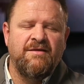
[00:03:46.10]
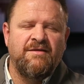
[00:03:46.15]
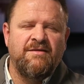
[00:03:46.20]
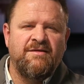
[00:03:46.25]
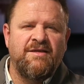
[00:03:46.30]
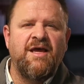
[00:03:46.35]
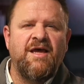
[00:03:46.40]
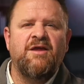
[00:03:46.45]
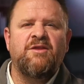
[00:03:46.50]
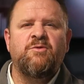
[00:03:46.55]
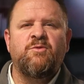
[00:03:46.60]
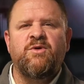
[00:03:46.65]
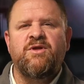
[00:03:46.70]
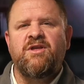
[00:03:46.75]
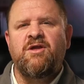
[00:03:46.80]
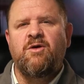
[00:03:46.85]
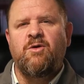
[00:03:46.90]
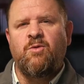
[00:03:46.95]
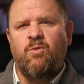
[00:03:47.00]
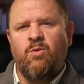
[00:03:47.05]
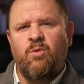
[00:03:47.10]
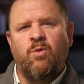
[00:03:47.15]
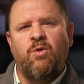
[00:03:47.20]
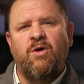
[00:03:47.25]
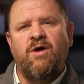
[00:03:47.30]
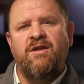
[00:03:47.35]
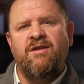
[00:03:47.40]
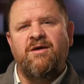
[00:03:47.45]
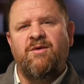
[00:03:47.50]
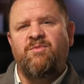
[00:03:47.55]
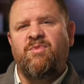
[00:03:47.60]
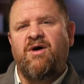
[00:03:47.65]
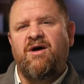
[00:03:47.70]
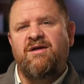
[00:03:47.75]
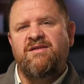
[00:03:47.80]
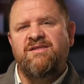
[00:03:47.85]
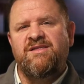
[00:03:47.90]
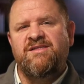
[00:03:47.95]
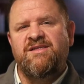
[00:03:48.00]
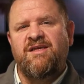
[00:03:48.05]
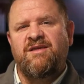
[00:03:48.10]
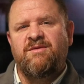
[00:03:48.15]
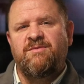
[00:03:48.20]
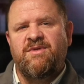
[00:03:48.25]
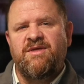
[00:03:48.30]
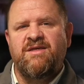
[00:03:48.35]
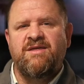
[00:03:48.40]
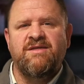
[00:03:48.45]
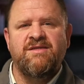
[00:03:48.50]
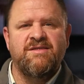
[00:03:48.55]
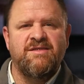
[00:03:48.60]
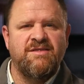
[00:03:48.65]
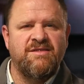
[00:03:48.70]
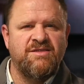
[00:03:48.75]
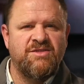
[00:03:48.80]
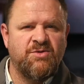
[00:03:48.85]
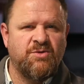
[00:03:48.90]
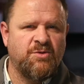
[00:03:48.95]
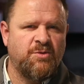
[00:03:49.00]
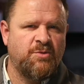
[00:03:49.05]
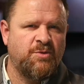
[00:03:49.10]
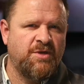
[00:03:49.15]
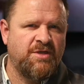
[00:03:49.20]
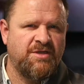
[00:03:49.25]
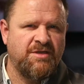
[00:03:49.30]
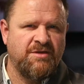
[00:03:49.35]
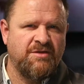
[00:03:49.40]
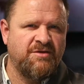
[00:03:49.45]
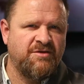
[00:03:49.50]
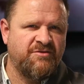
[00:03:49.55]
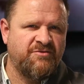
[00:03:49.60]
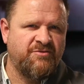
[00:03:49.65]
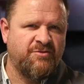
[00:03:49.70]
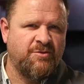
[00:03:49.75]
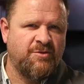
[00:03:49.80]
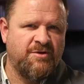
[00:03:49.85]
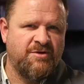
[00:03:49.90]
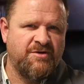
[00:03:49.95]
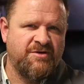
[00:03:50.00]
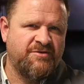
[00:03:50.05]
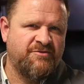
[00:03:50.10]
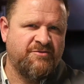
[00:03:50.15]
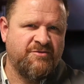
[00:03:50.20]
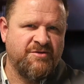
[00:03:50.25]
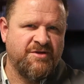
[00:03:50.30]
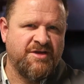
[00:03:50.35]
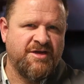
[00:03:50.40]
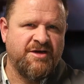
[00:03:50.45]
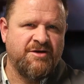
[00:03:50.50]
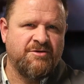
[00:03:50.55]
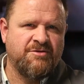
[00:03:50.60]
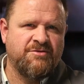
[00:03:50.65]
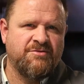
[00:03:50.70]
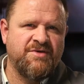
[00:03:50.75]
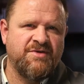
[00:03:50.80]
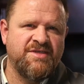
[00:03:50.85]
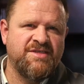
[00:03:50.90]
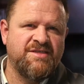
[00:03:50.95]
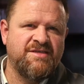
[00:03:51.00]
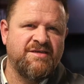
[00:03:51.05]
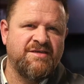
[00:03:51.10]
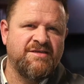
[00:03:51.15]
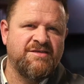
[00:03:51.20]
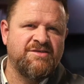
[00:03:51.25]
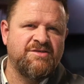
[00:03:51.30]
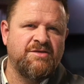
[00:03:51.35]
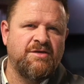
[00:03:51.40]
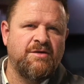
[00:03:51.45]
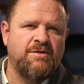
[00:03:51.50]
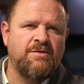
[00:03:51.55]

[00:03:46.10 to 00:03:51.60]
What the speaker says: Now that we know what a Ponzi scheme is and sort of what to look for the characteristics,